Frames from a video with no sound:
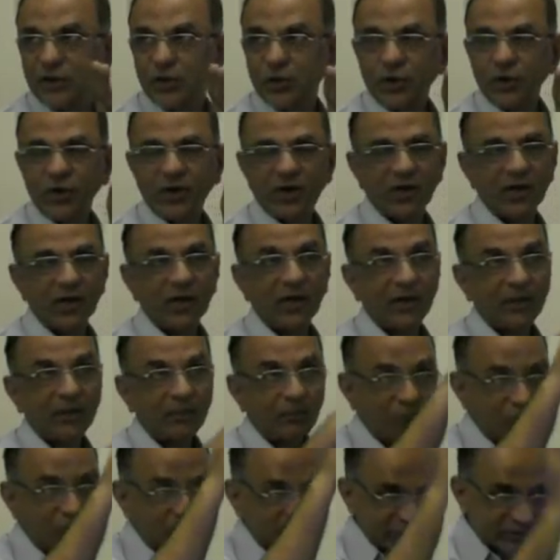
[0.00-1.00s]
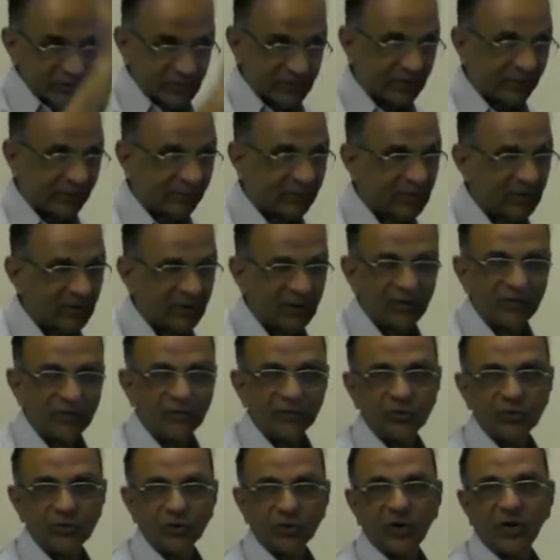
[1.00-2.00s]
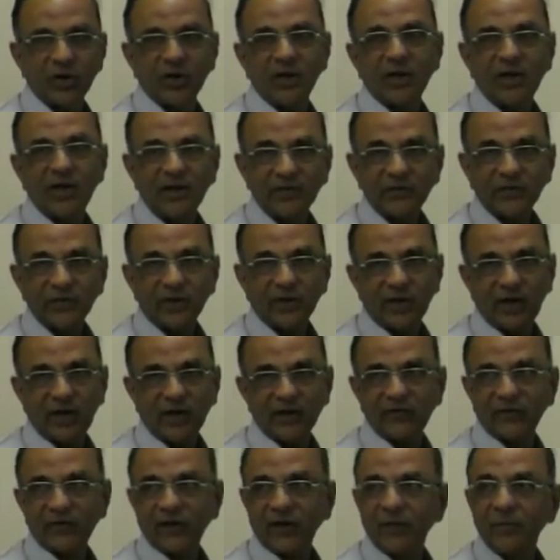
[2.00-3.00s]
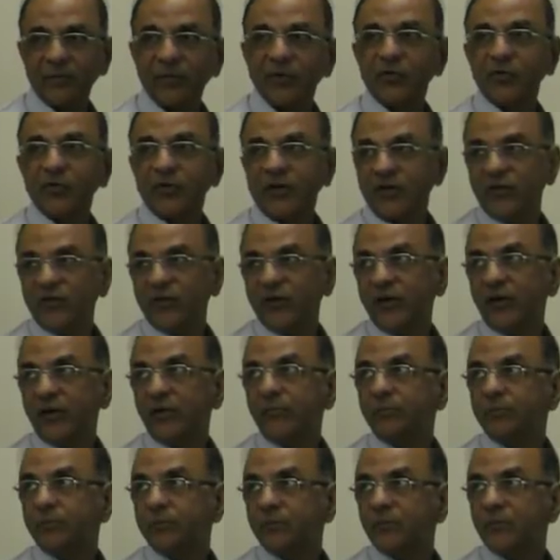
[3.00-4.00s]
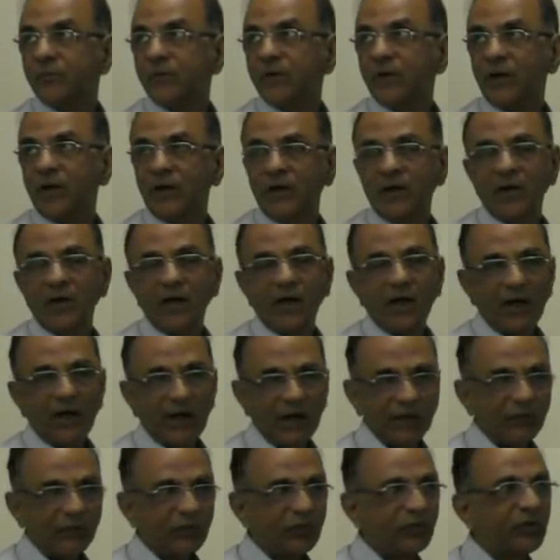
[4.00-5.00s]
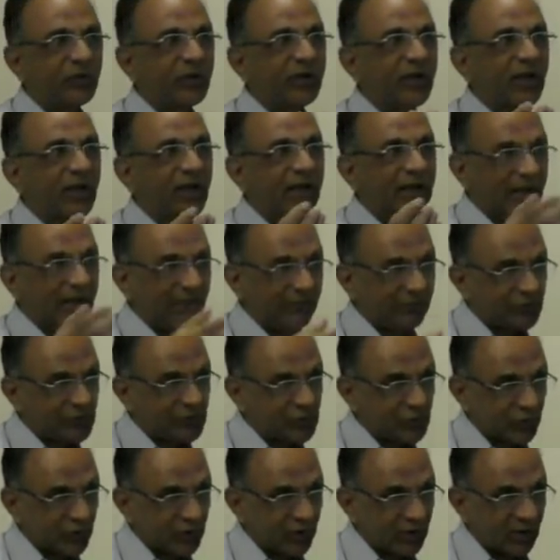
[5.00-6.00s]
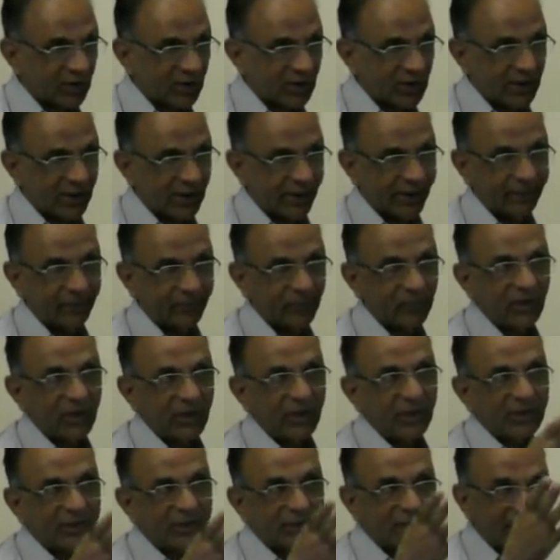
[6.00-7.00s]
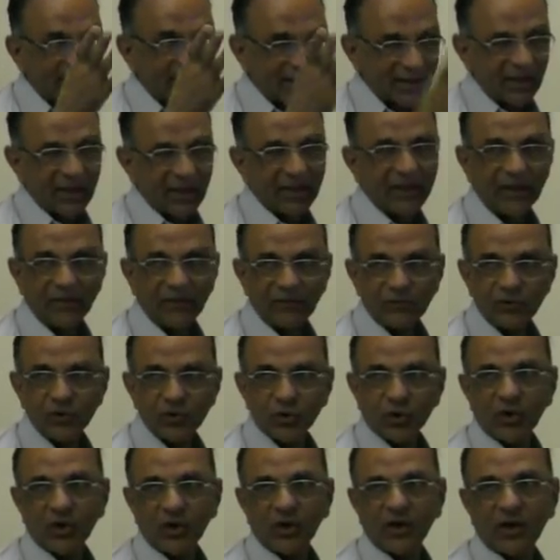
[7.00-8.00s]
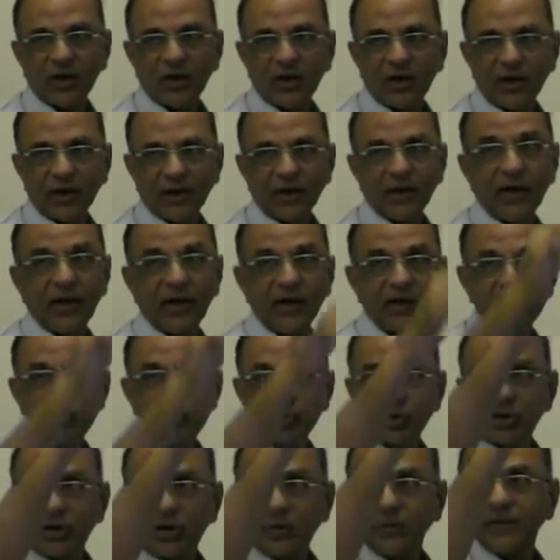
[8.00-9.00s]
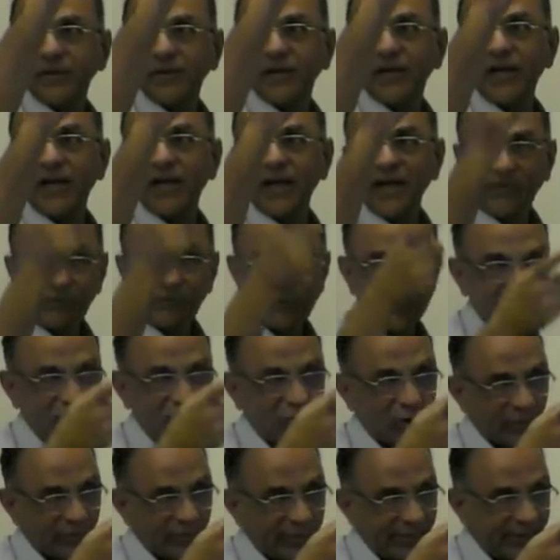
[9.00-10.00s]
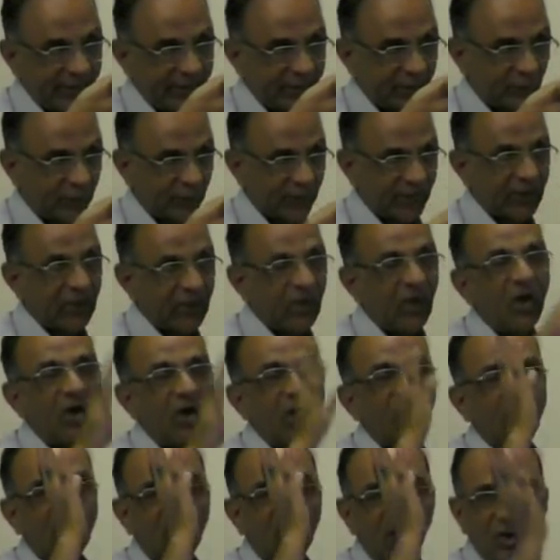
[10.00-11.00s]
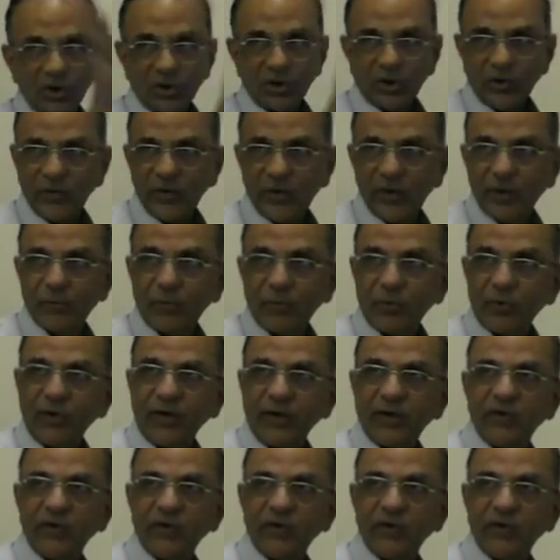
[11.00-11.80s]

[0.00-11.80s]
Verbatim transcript: jugular line, most of jugular lines are right-sided because easy. Yeah. If you see a left jugular line, that left jugular line has to come in the left innominate vein all the way up to the